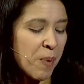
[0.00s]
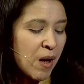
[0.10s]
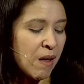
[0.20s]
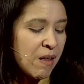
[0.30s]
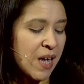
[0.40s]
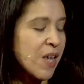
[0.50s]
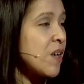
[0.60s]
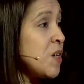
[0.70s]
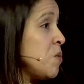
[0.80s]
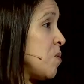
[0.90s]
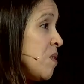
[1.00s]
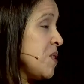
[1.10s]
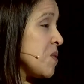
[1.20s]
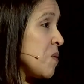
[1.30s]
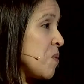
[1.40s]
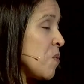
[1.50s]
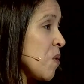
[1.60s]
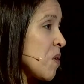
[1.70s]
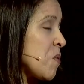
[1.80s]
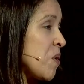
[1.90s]
Paul, you also
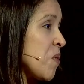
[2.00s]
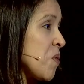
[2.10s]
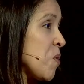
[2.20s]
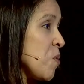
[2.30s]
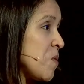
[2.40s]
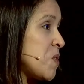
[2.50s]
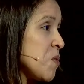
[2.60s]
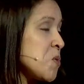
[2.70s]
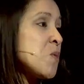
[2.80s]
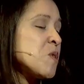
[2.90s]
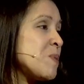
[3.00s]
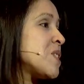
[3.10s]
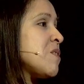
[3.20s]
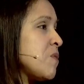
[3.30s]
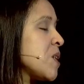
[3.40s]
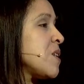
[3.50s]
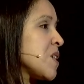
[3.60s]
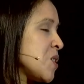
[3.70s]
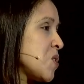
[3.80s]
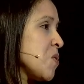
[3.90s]
work with a group of donors who are specifically
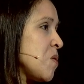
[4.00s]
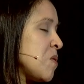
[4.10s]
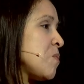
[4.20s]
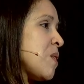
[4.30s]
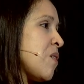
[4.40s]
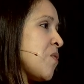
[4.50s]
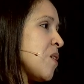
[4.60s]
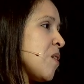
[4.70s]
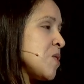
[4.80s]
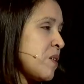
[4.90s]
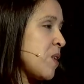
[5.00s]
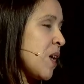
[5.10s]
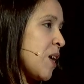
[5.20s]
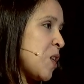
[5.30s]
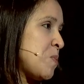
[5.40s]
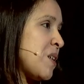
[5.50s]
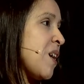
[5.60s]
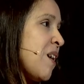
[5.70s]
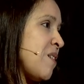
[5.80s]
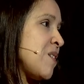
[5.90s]
concerned with our civic engagement
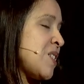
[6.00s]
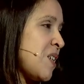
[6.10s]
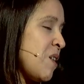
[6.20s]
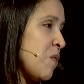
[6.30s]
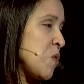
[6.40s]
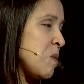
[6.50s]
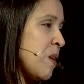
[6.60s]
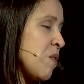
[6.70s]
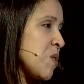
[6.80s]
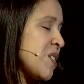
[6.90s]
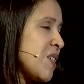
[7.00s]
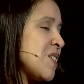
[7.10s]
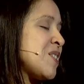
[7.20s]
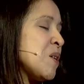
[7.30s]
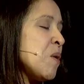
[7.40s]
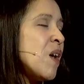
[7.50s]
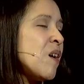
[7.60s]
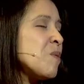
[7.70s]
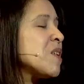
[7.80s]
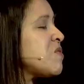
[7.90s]
and the state of our democracy. So
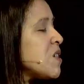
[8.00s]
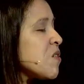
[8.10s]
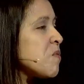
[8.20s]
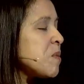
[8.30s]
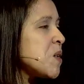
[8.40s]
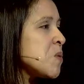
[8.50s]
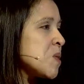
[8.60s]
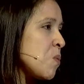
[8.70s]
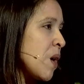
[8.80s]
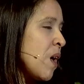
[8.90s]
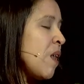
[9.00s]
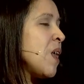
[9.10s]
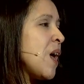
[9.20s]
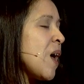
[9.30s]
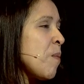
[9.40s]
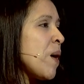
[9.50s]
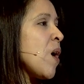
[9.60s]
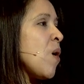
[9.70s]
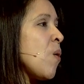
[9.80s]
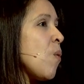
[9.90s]
we'd love to hear from you as well
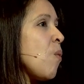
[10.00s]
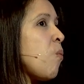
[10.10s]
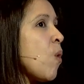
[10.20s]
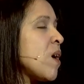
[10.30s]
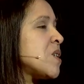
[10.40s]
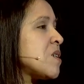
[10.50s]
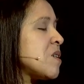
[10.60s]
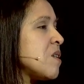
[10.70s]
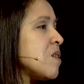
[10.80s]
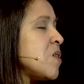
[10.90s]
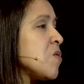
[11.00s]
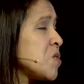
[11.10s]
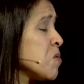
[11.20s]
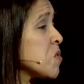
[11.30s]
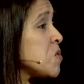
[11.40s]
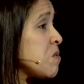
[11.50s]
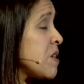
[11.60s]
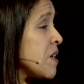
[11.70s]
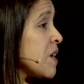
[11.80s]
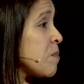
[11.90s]
about what your donors are
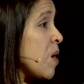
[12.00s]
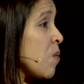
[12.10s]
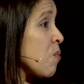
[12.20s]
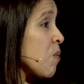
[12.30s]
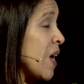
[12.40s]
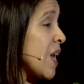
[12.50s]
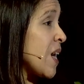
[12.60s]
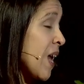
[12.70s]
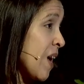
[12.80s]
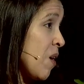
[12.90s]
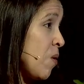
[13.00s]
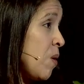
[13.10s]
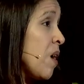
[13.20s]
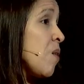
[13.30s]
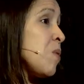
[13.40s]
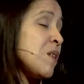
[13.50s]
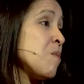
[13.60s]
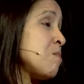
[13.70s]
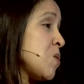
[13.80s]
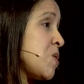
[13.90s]
thinking about right now, what they're
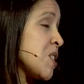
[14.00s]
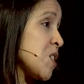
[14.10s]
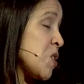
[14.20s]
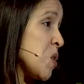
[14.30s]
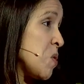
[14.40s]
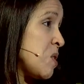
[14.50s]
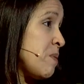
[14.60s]
most concerned